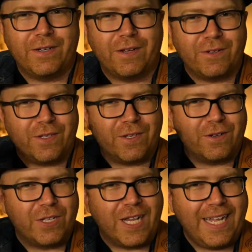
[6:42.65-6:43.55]
there's
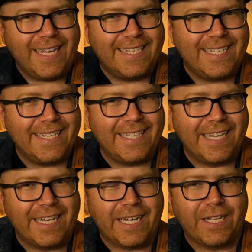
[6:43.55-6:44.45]
less
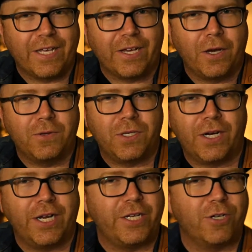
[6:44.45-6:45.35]
thinking that goes
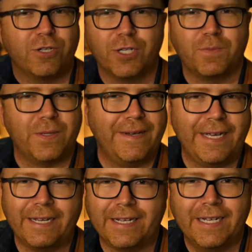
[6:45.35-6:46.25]
on, and you're just
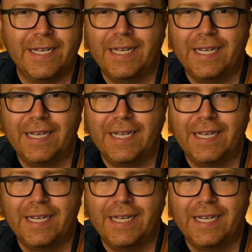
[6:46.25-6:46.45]
playing